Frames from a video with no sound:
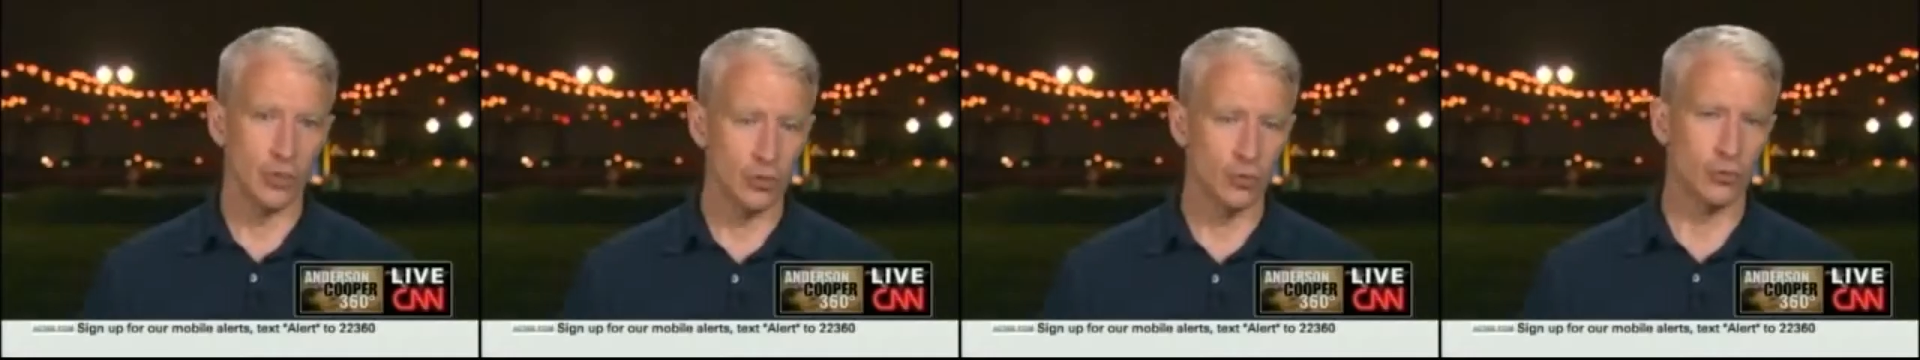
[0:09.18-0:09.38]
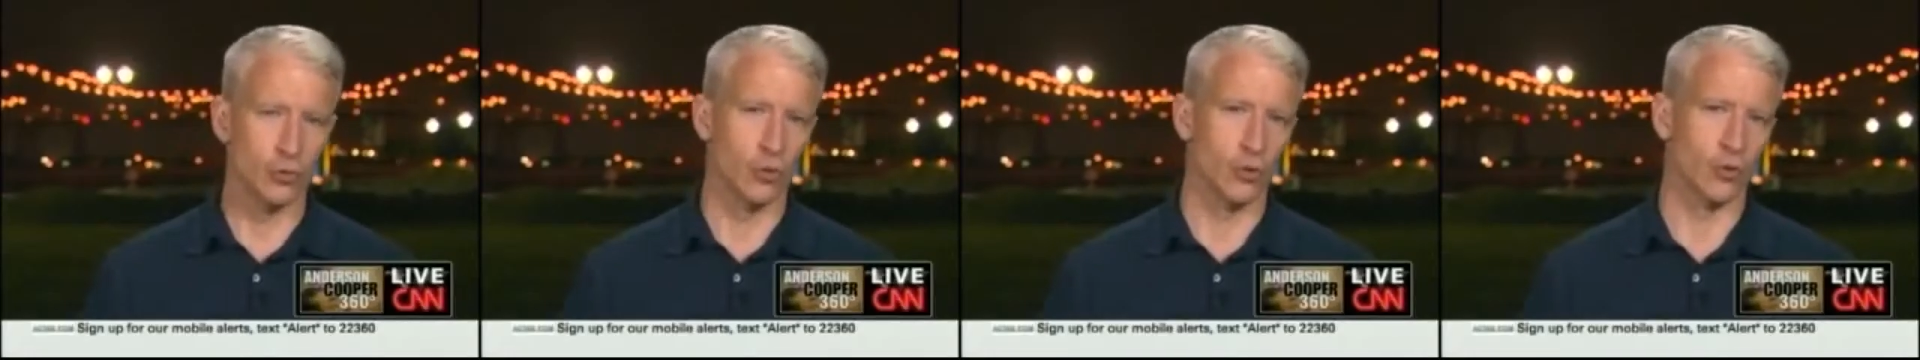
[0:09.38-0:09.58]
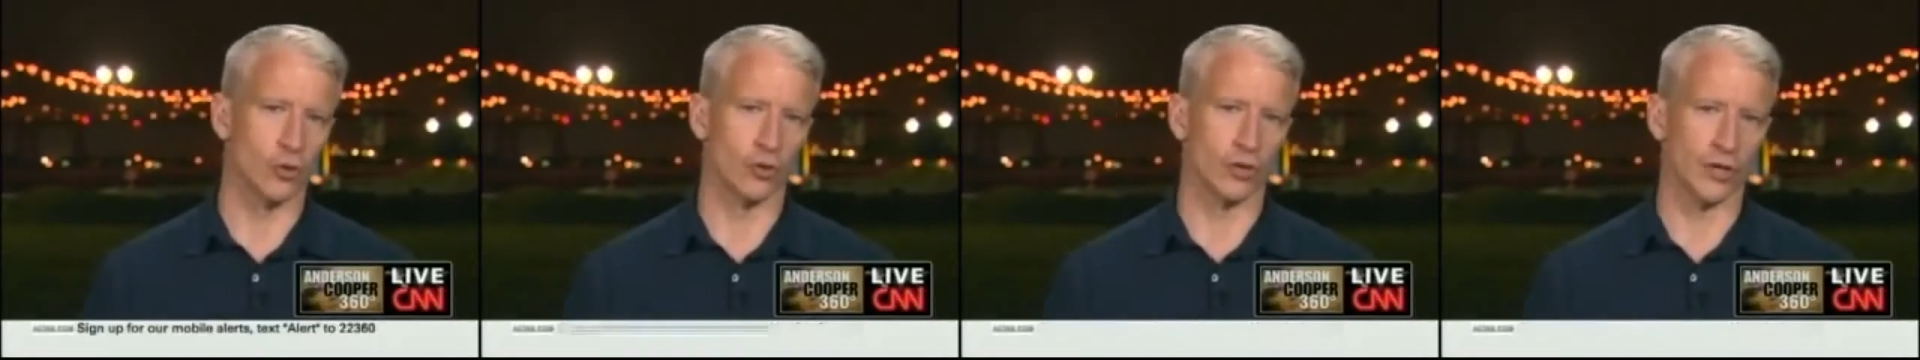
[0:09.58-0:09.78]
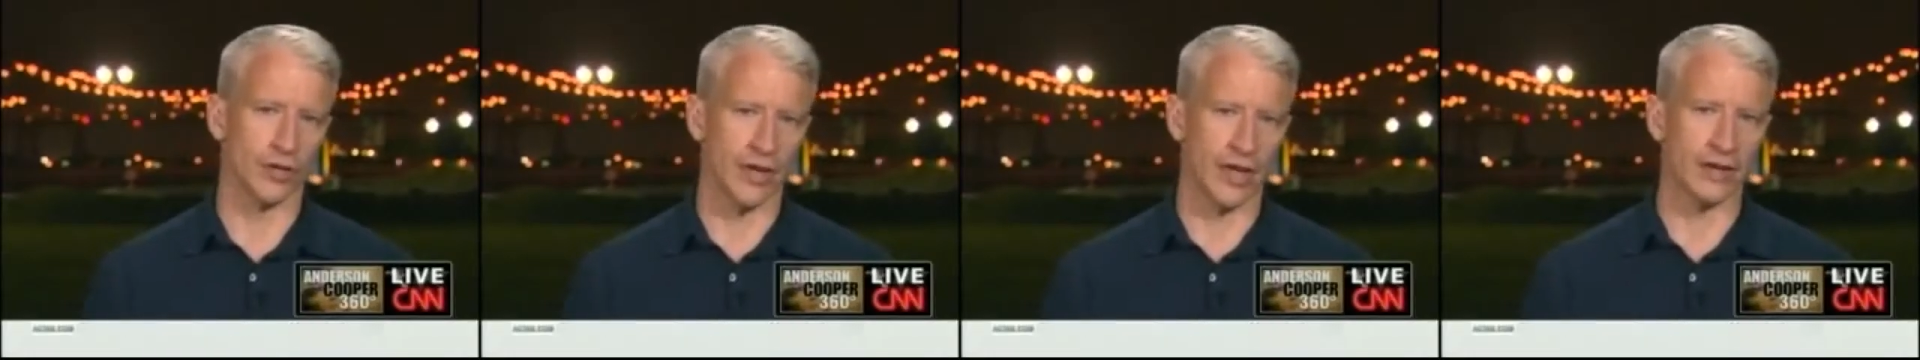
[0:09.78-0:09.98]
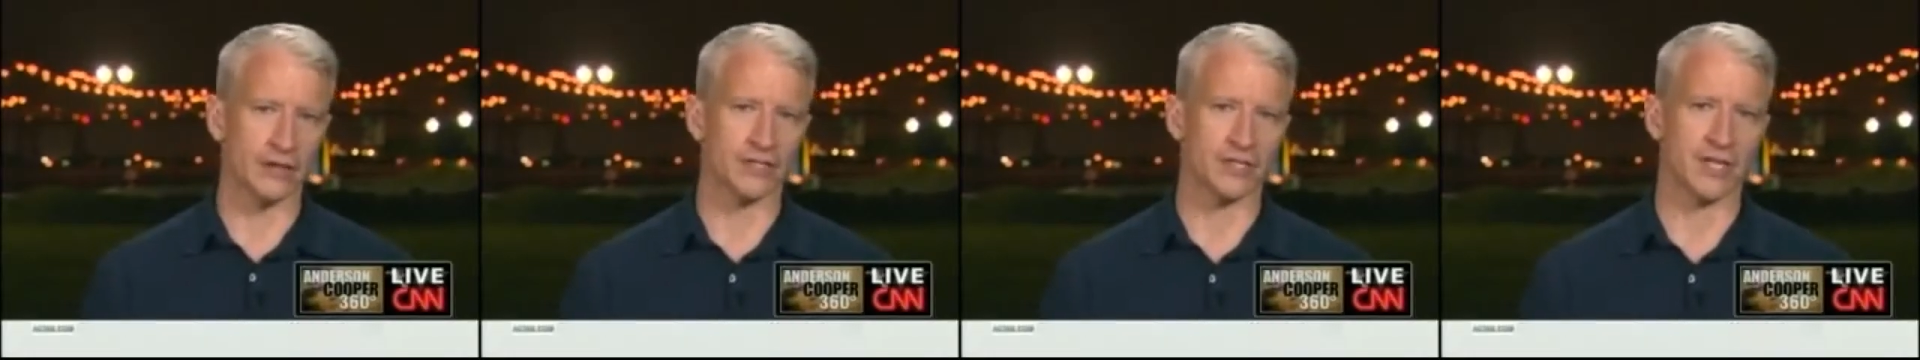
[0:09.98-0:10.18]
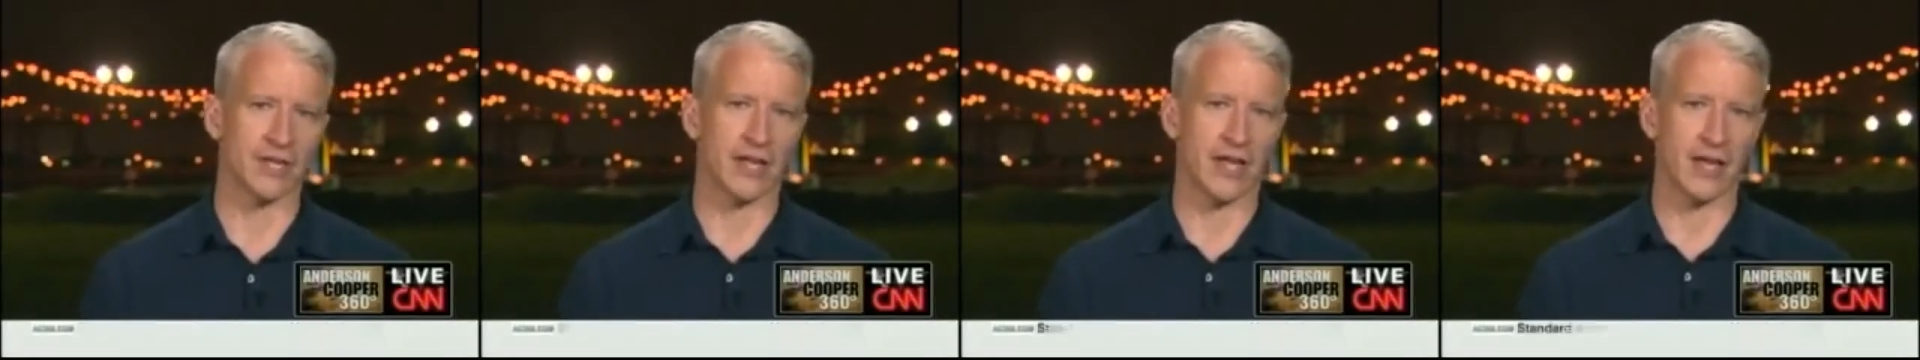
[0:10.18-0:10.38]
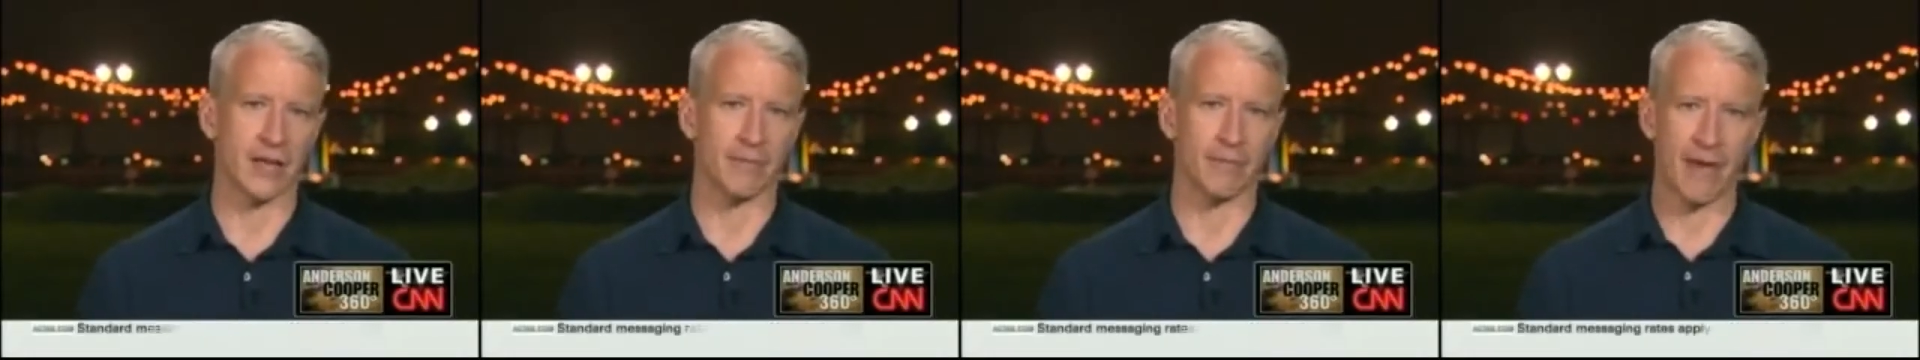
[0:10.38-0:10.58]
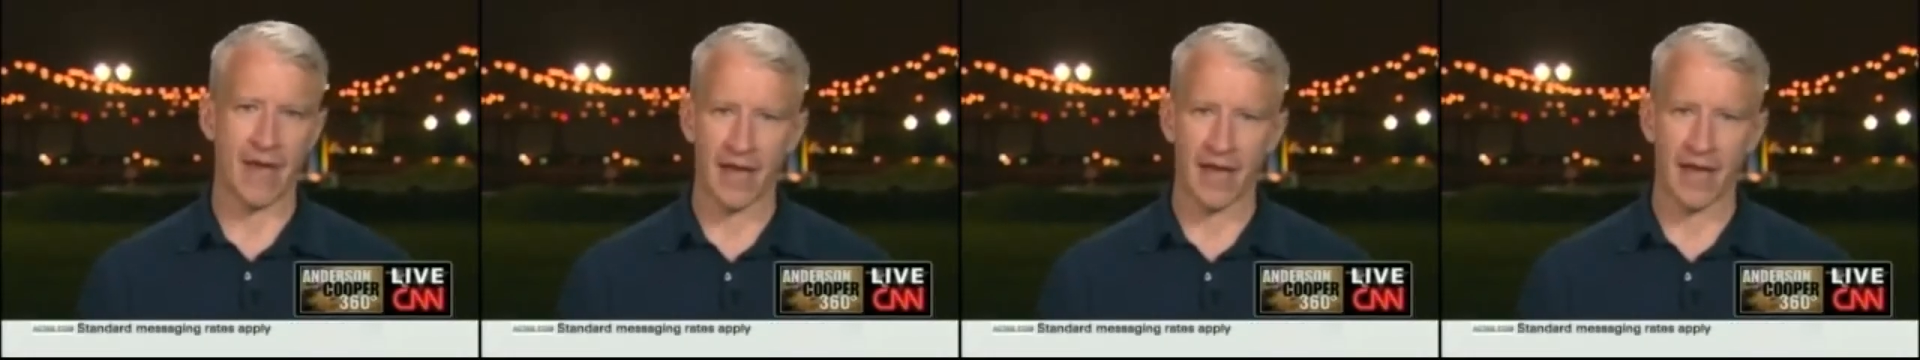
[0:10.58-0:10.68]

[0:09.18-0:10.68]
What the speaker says: A new rule announced today,